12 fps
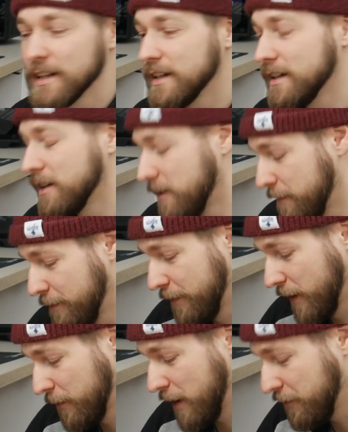um,
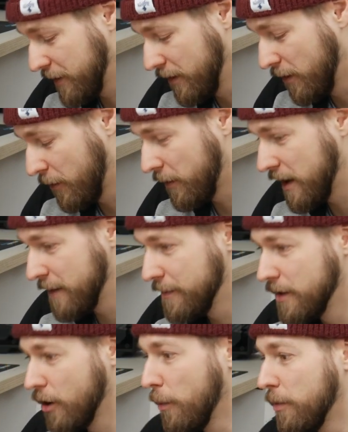five kilogram
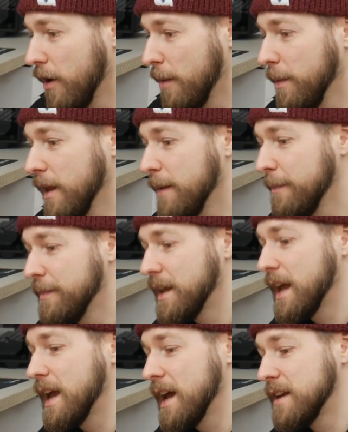no problem,
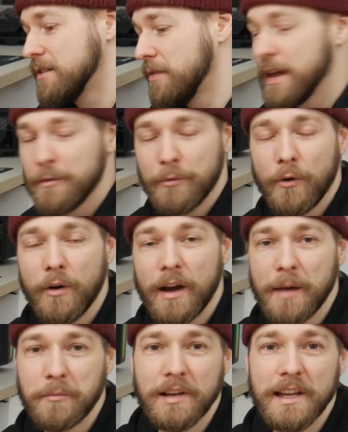and therefore
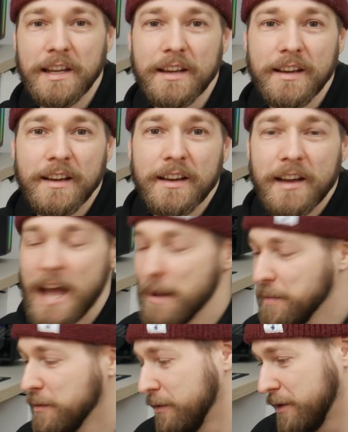I'm really
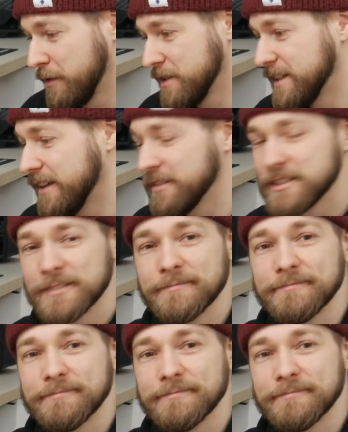happy with the result.